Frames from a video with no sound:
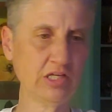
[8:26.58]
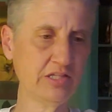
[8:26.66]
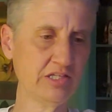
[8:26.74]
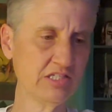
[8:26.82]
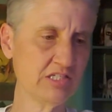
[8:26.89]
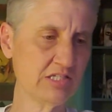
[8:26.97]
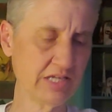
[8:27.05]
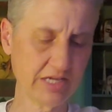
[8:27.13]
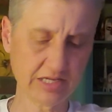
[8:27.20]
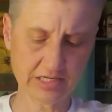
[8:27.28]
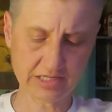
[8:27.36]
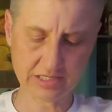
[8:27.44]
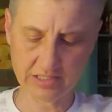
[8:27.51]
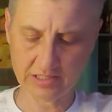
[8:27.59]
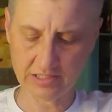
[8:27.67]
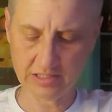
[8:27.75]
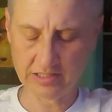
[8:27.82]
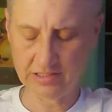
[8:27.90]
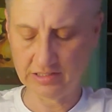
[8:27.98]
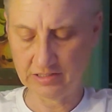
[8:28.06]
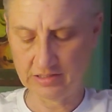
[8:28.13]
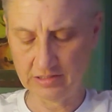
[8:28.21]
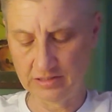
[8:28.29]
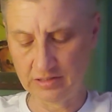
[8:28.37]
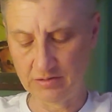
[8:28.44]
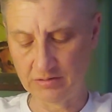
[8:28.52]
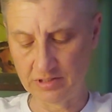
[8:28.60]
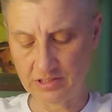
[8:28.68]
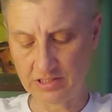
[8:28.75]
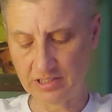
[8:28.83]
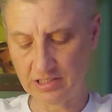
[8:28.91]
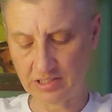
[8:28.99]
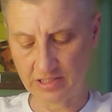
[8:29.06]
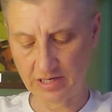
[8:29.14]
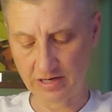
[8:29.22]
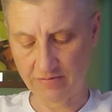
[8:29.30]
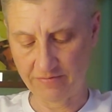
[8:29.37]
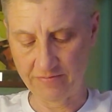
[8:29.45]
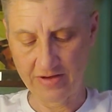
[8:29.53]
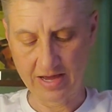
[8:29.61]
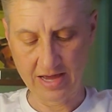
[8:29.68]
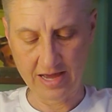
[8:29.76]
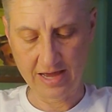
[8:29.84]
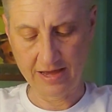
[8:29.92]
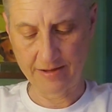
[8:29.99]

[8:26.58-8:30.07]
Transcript: This deck wants to clarify.